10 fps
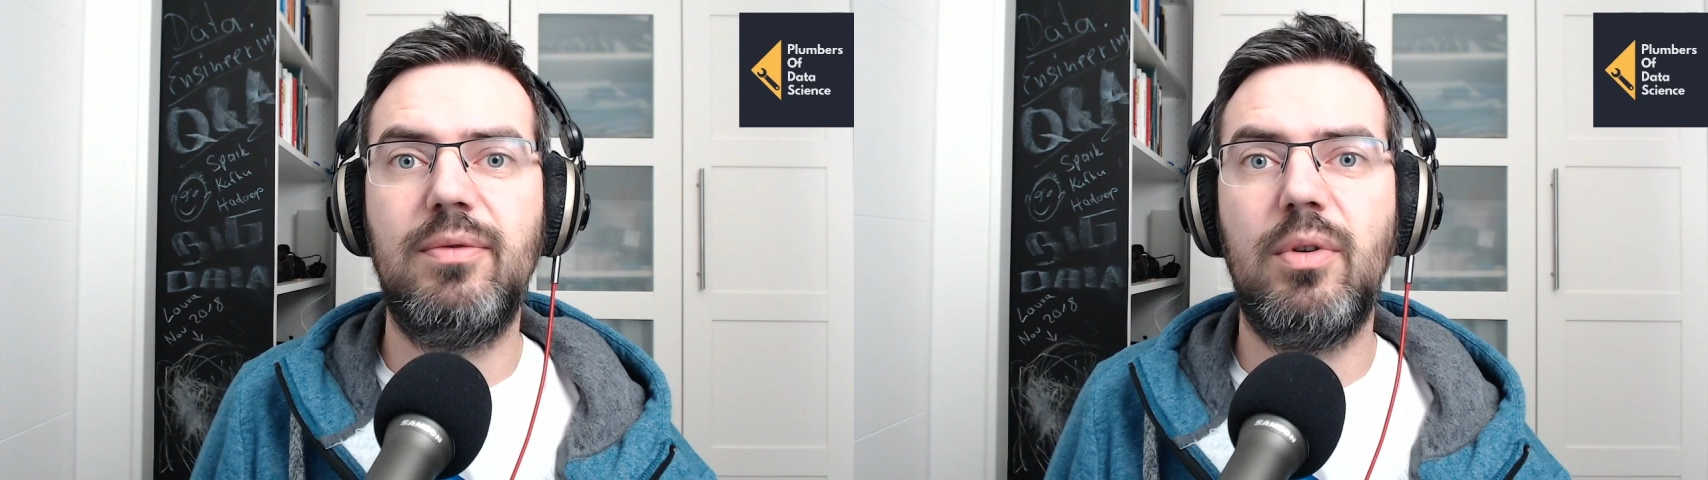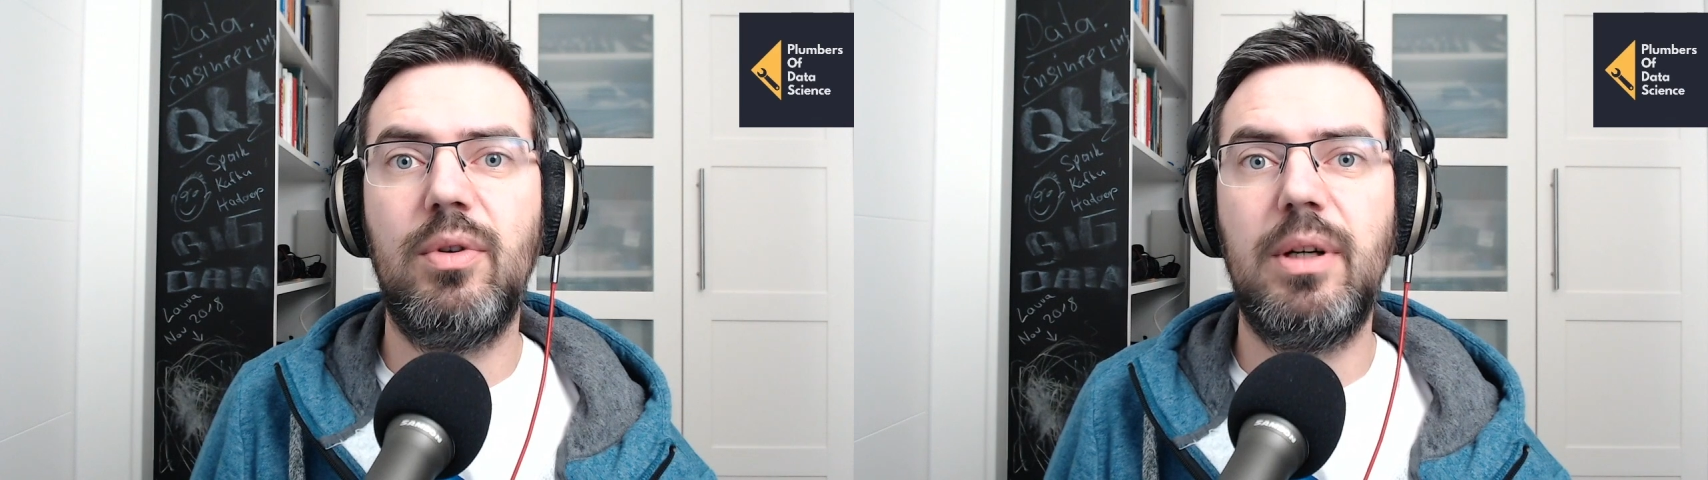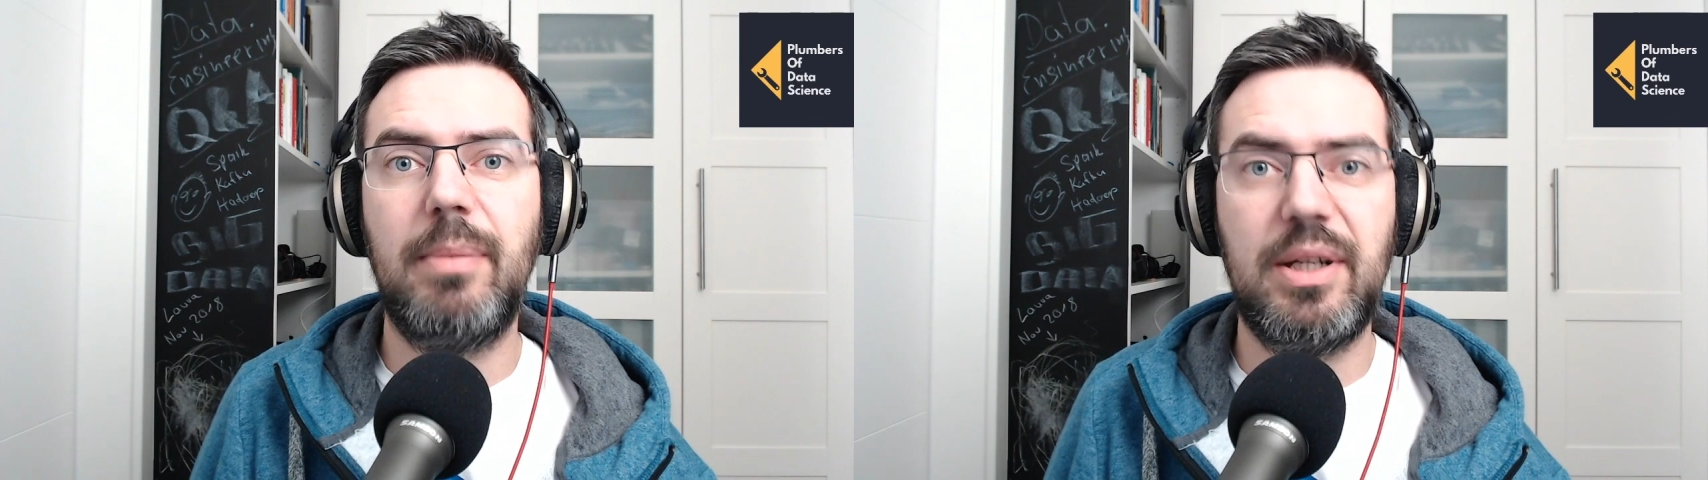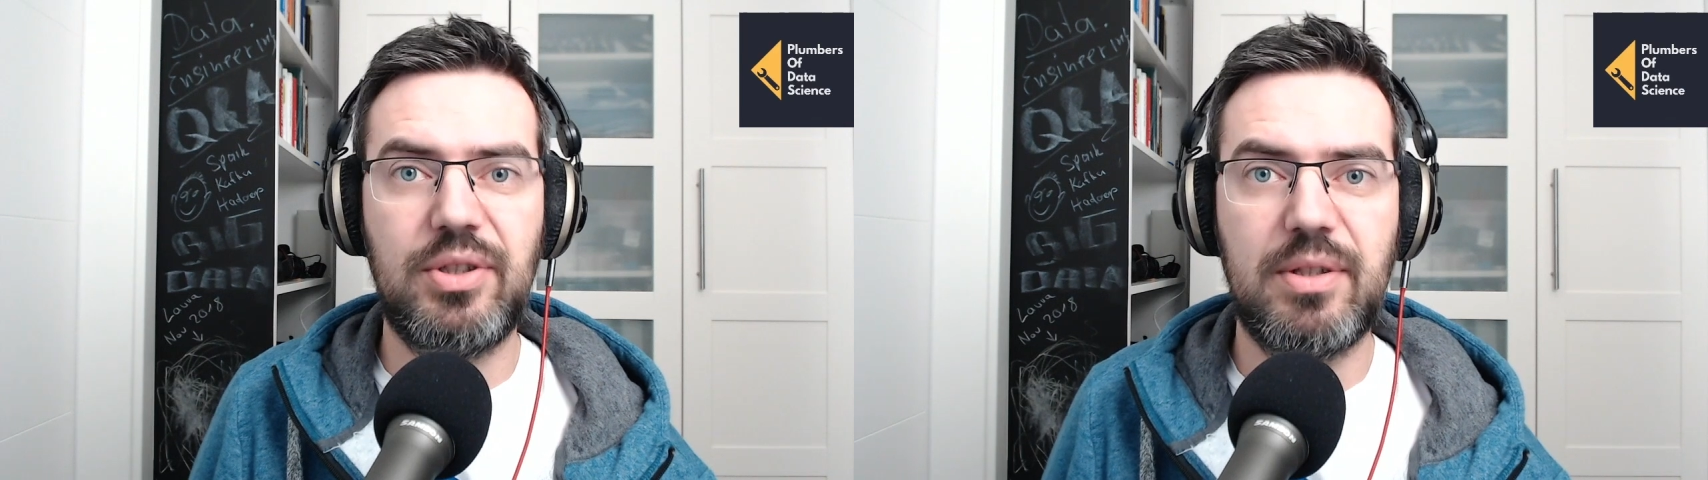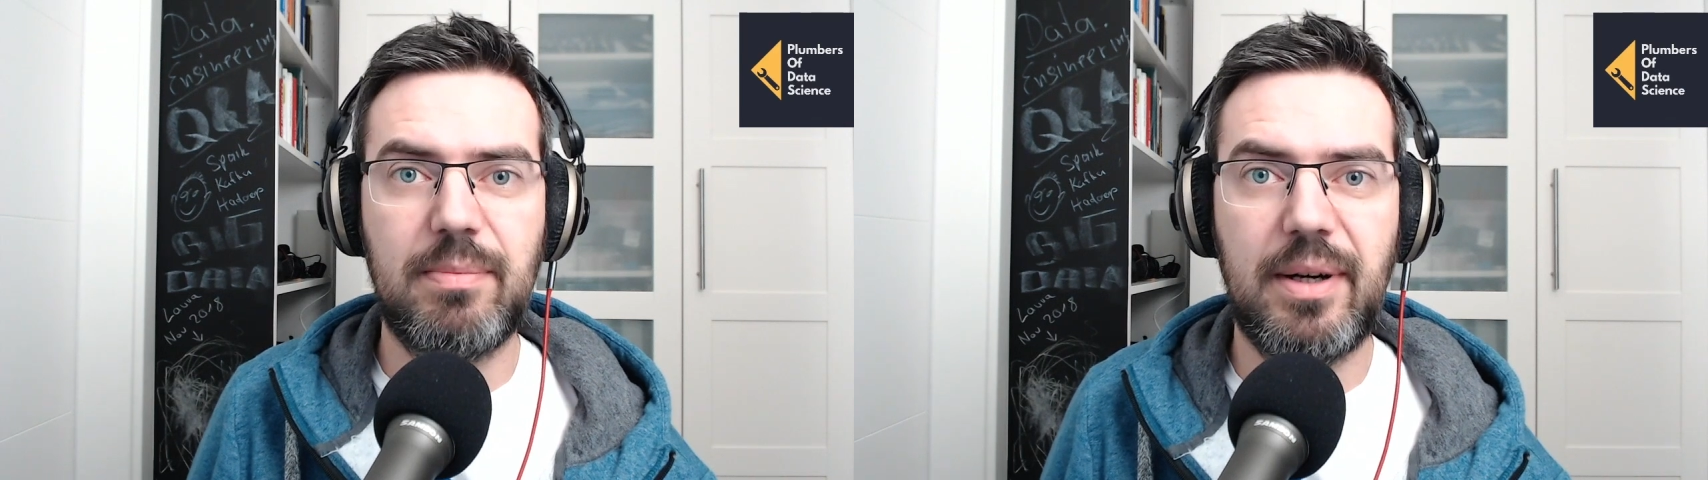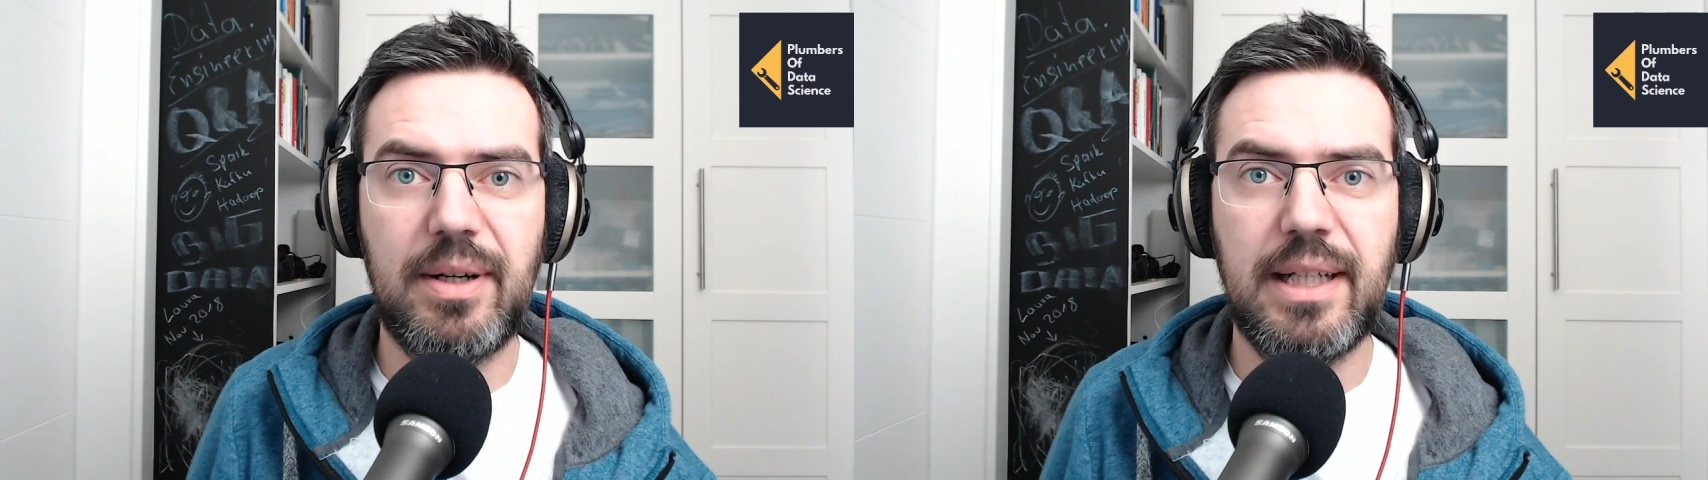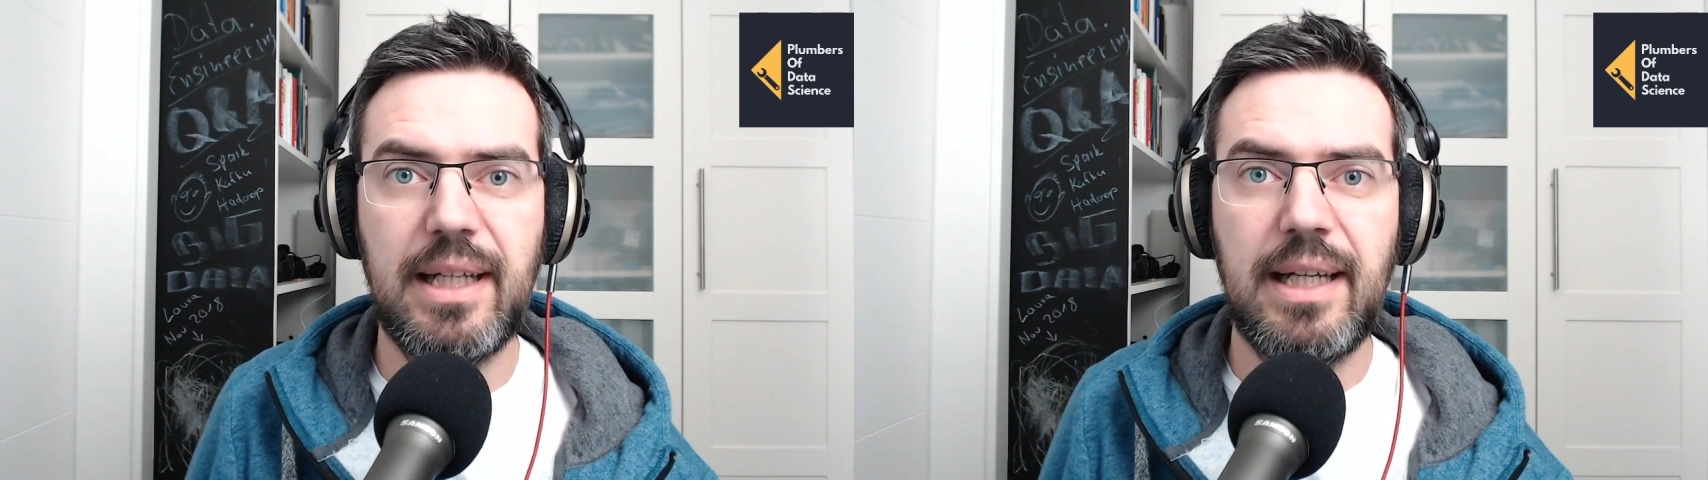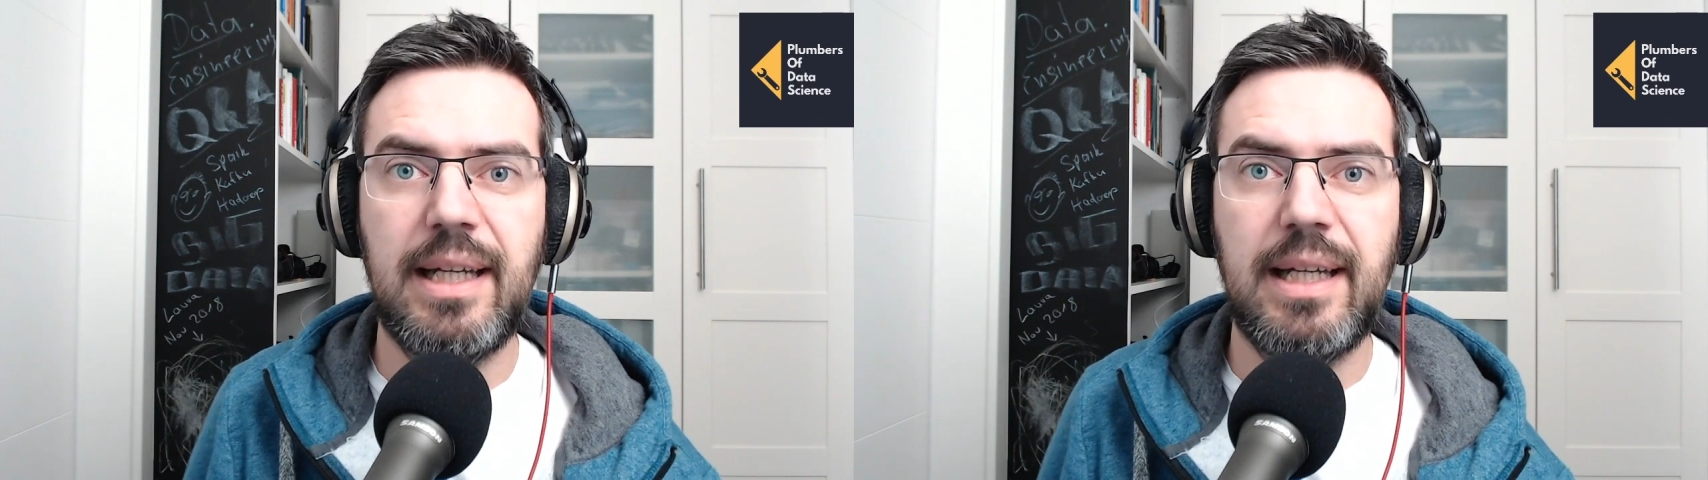for Apache Spark.